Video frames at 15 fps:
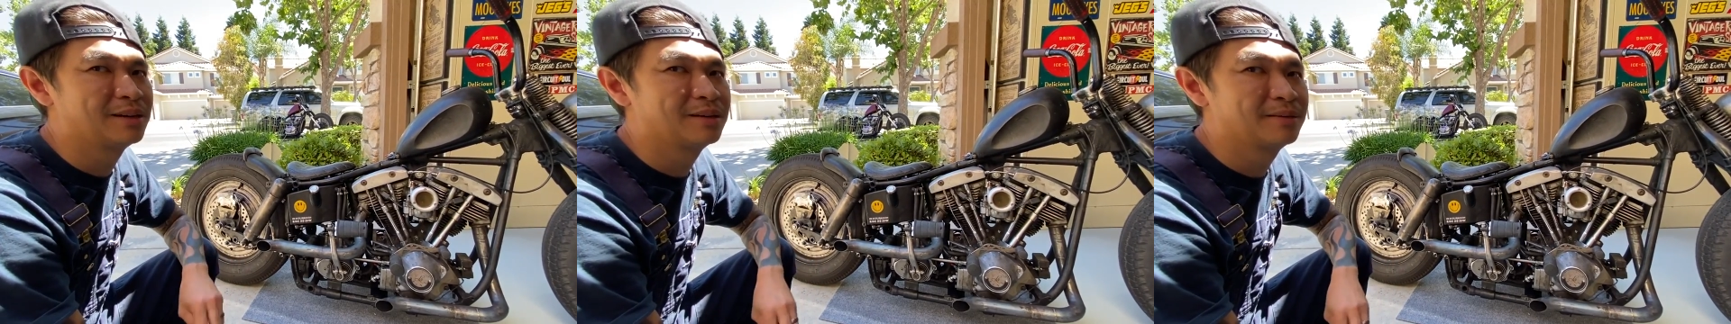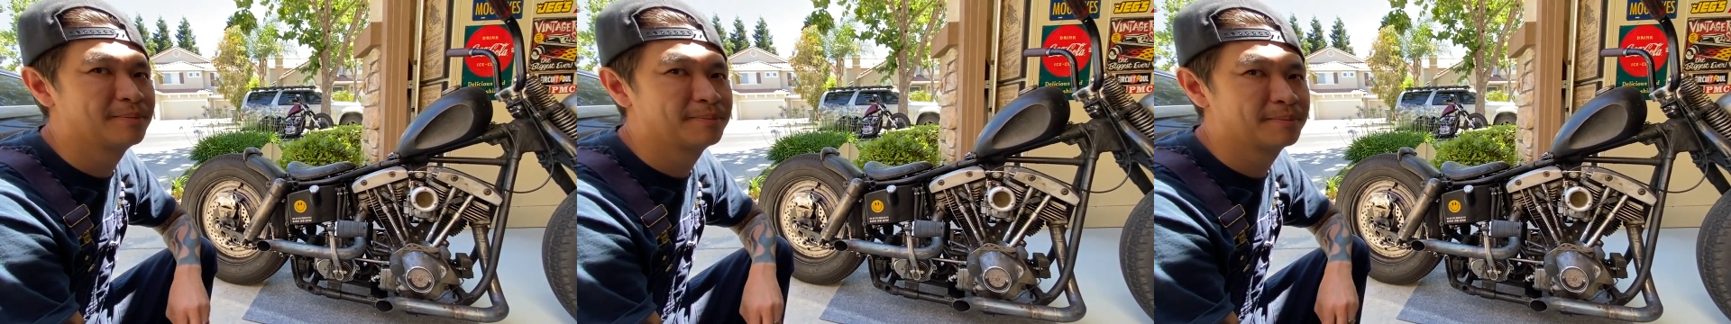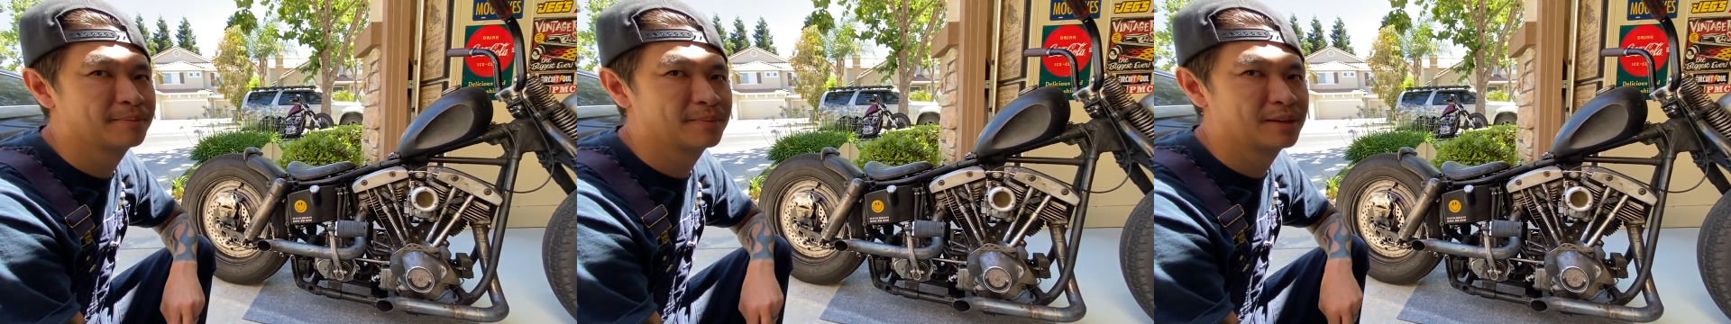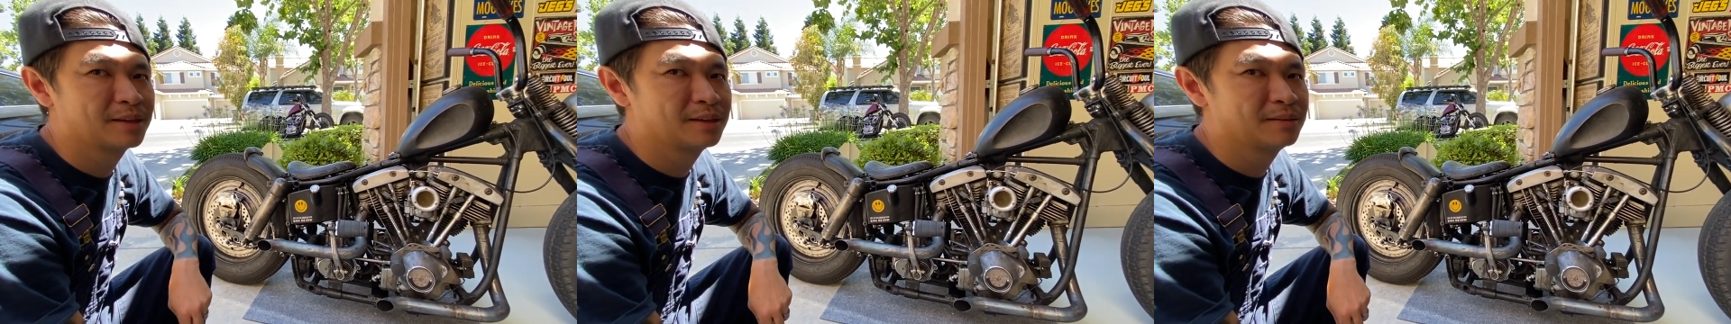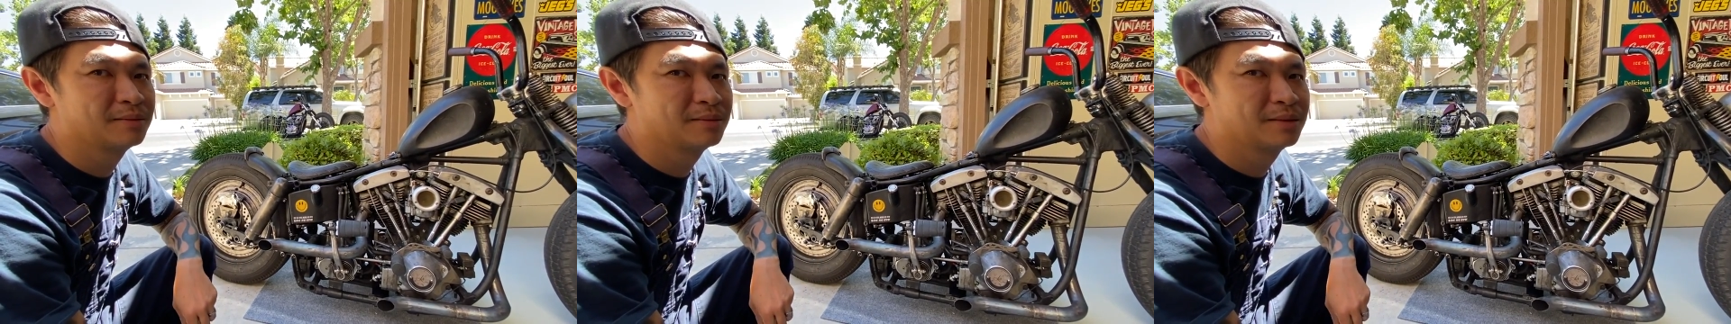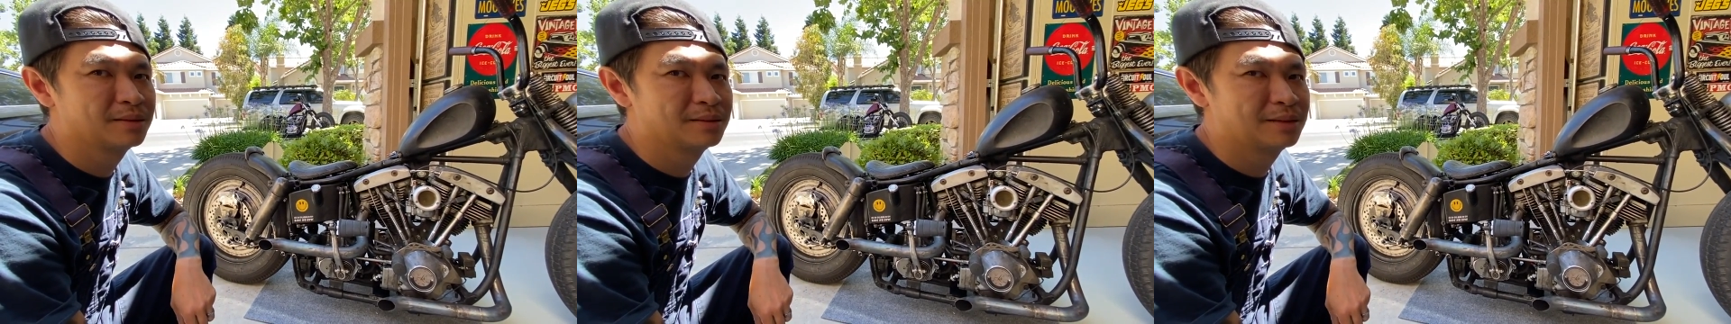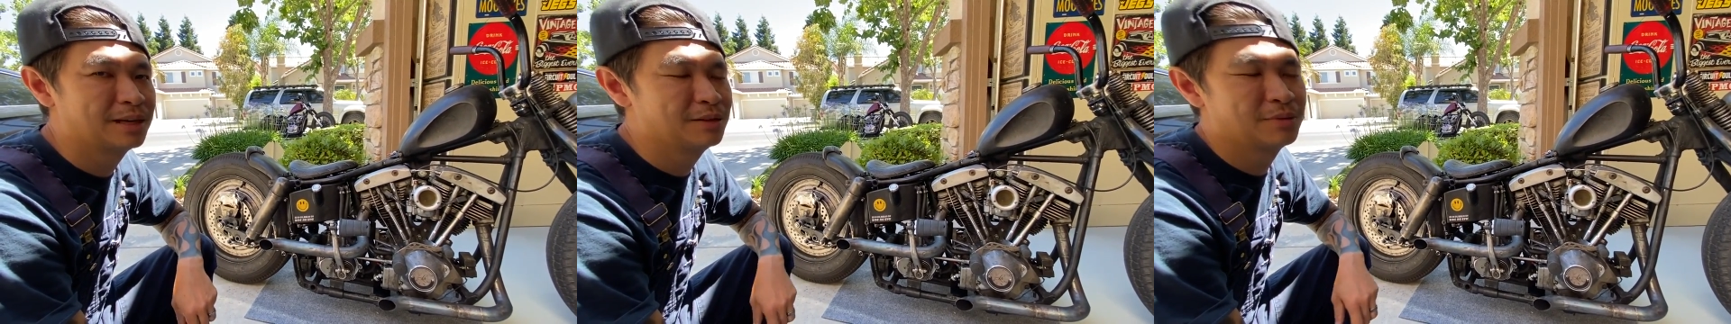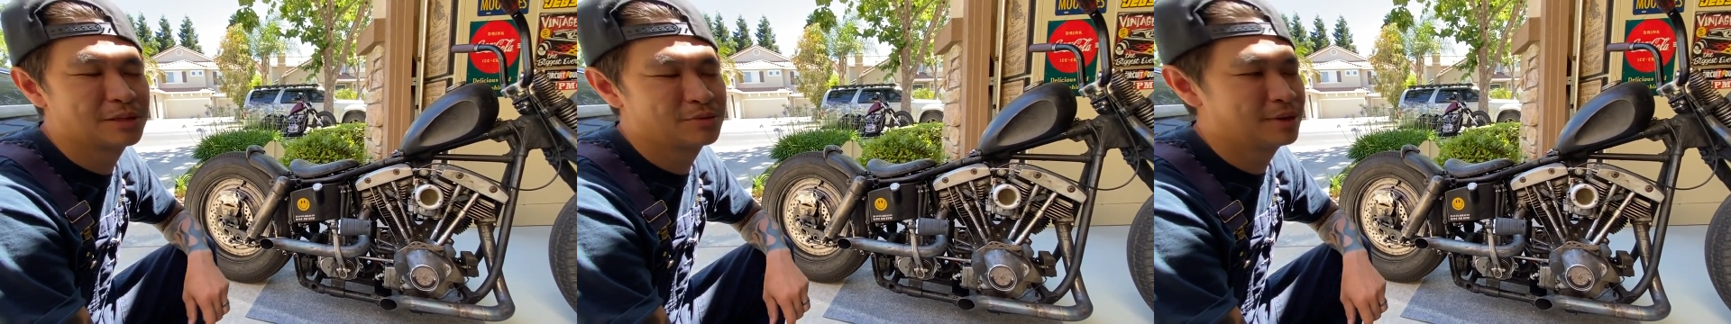Yeah. Yeah. The
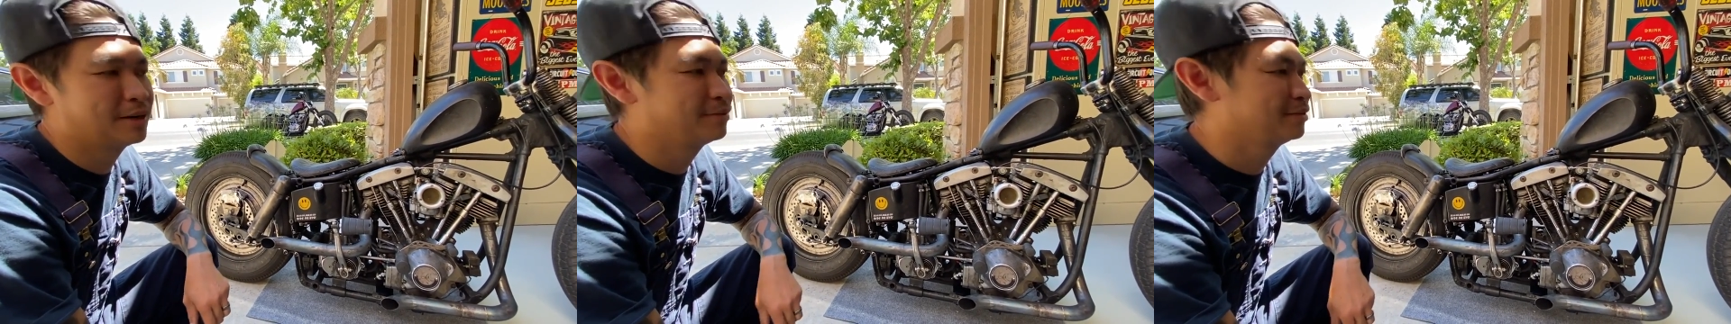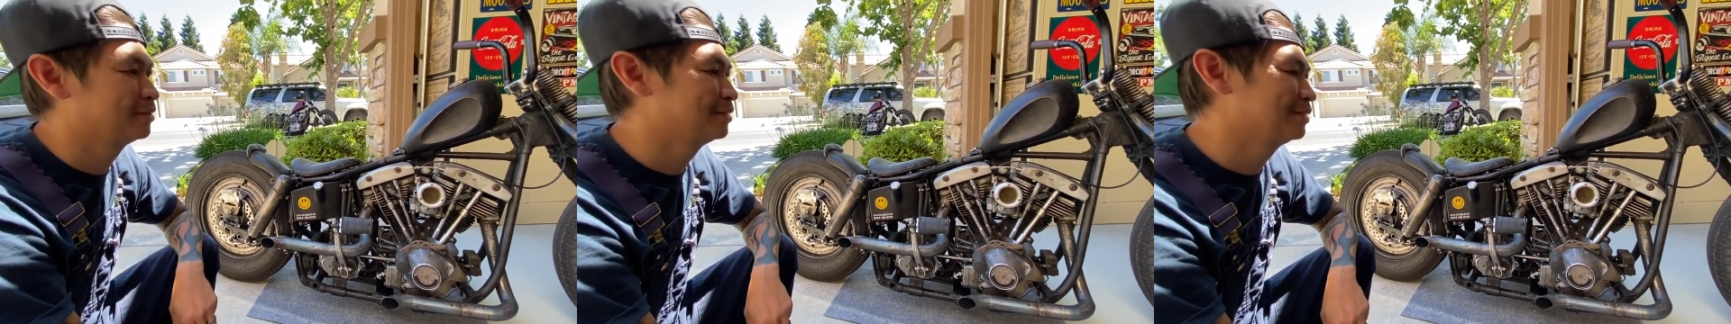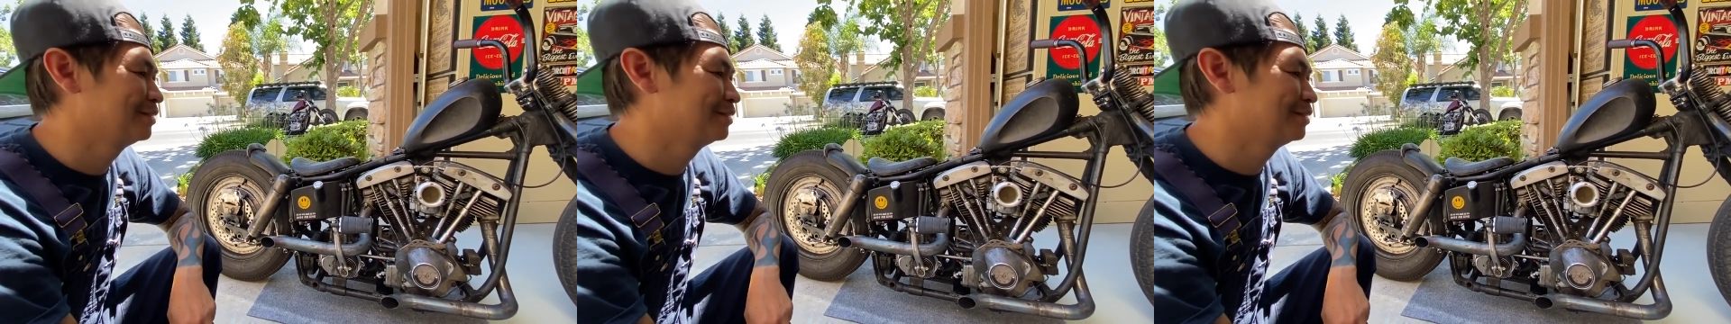other one's rough.